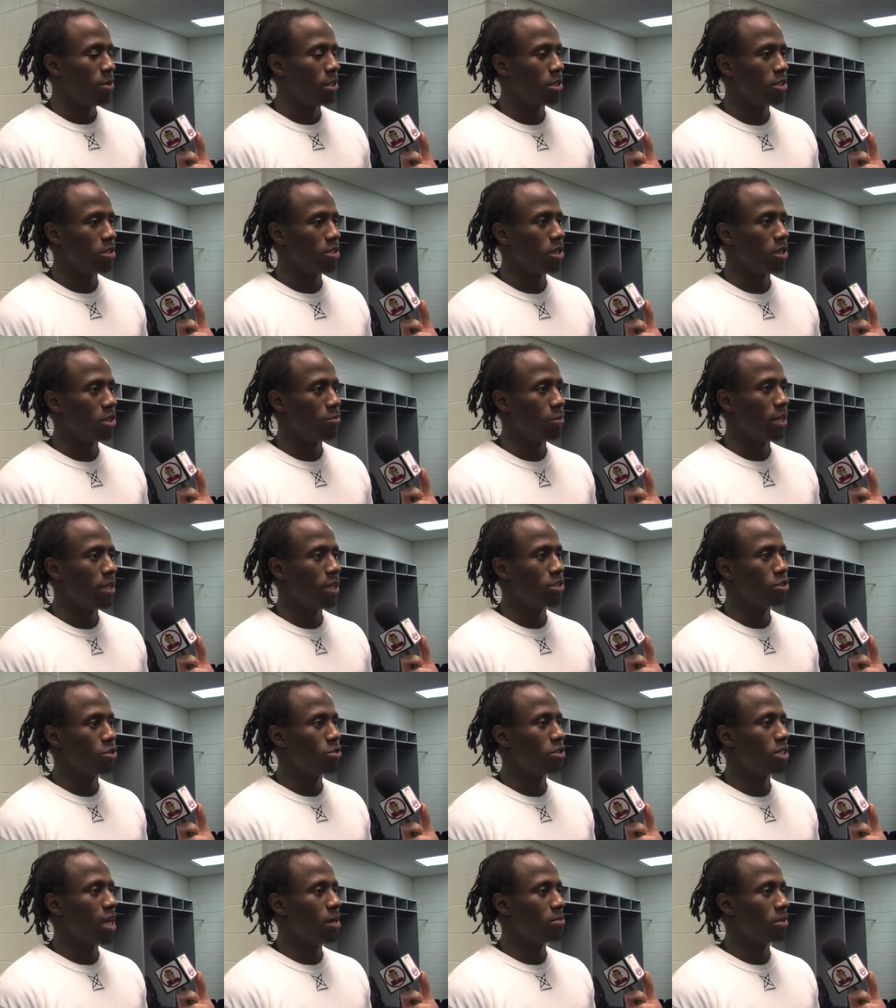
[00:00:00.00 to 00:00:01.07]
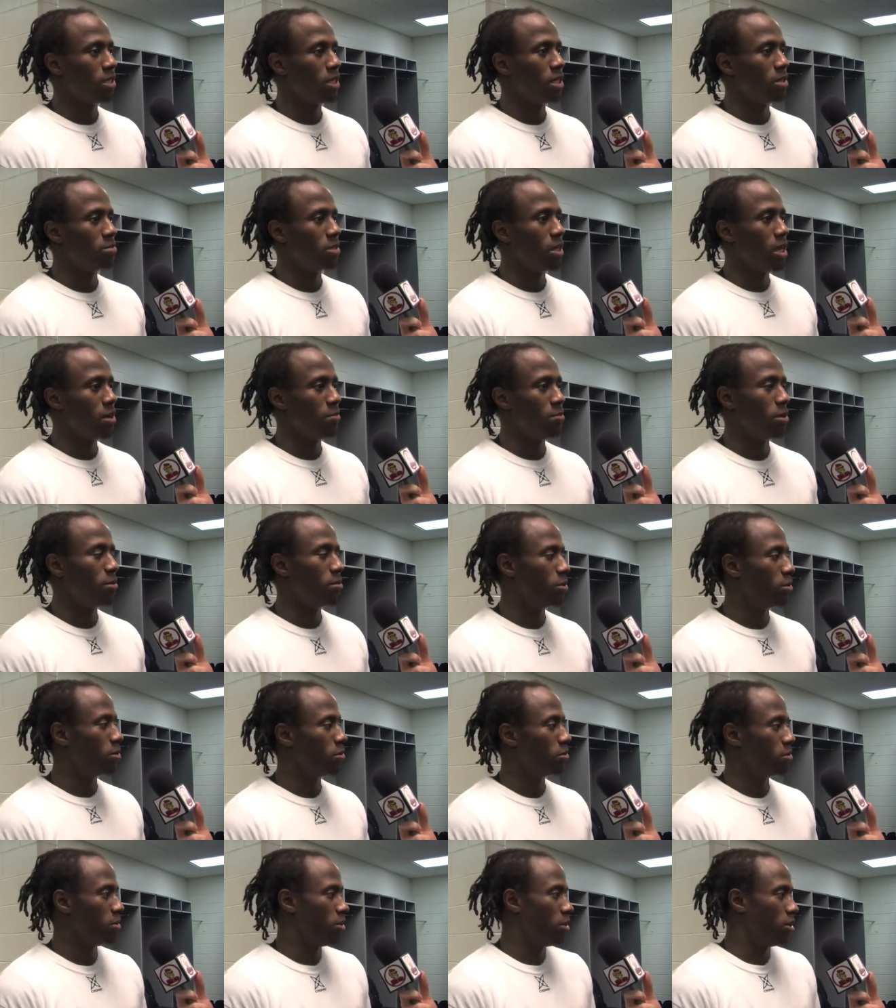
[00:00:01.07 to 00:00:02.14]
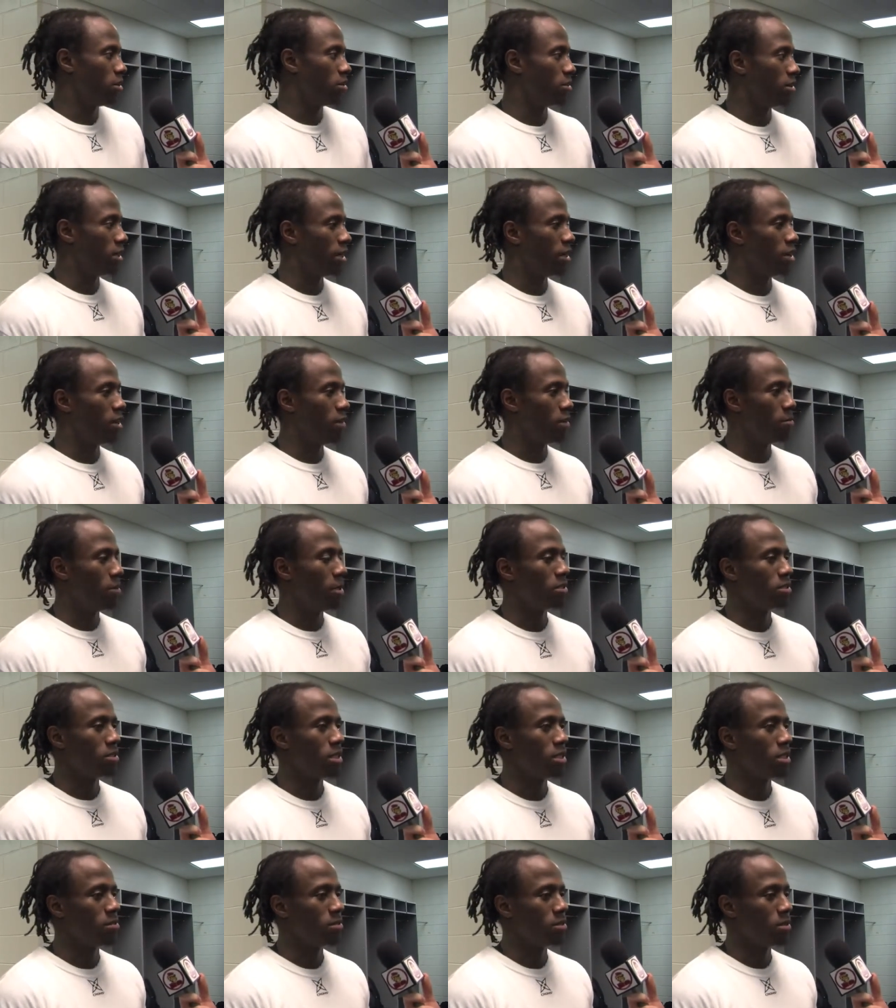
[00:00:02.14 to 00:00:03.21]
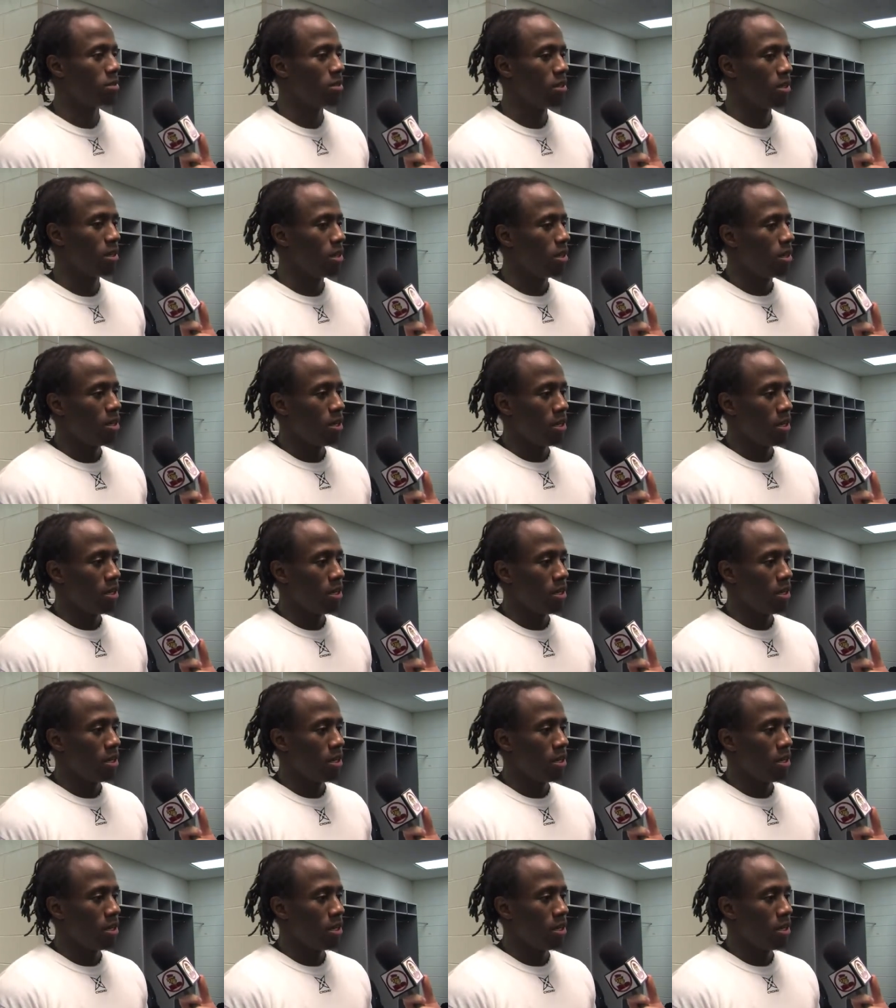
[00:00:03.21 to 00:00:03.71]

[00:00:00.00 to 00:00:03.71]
But you know, to play the two top teams that people you know think are the best teams,